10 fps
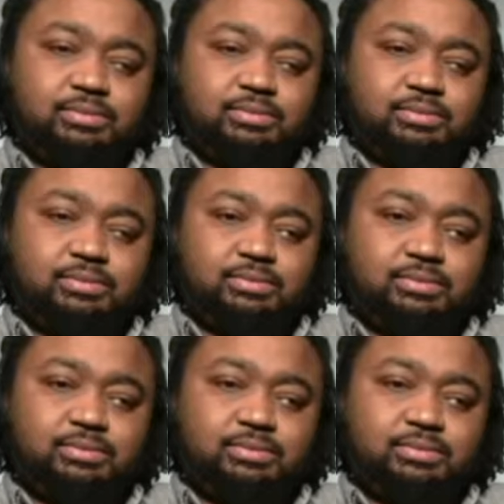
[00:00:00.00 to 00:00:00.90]

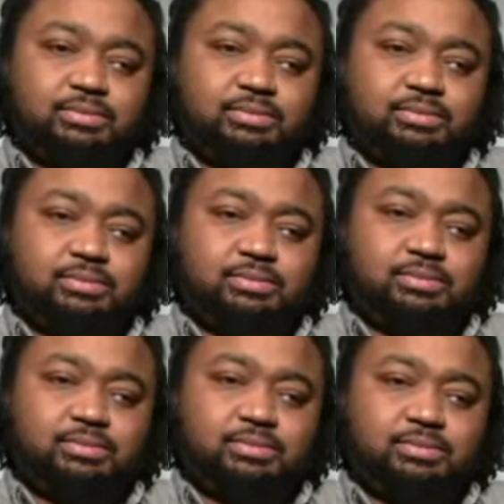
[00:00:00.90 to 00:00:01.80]

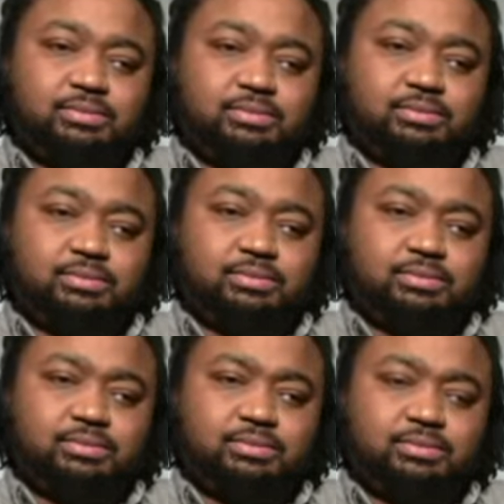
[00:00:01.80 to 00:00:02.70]

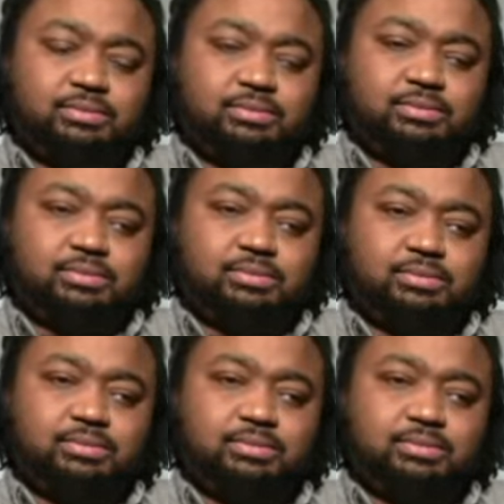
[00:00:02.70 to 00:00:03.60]

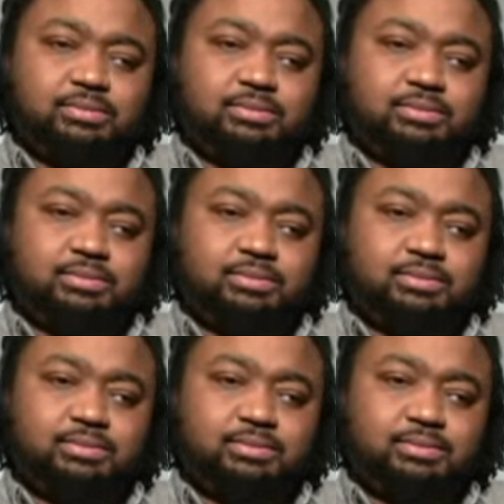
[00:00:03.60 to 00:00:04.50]

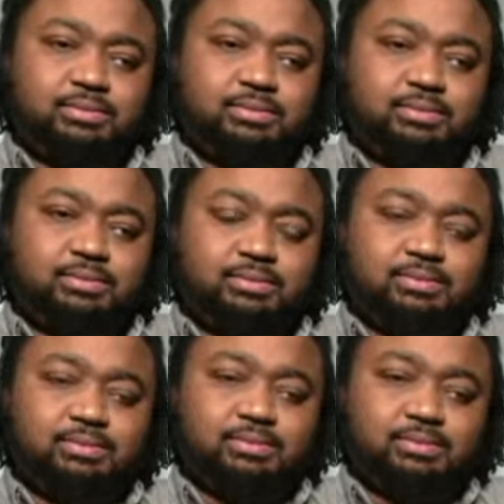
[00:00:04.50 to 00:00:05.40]

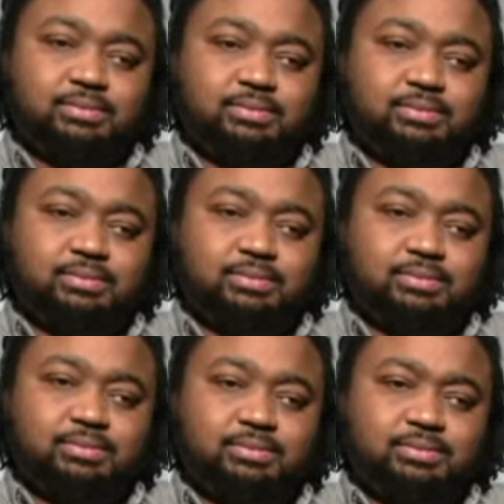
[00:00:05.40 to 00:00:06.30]

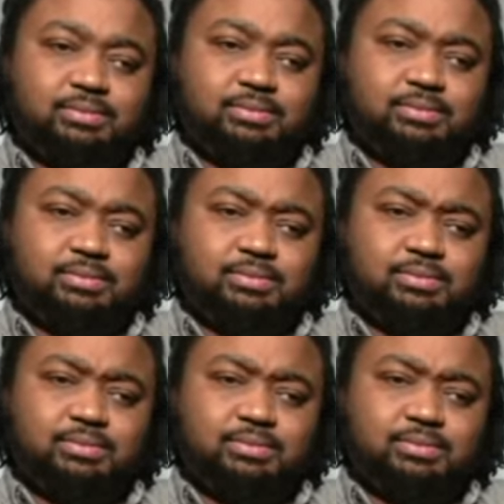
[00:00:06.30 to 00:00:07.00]
(not speaking)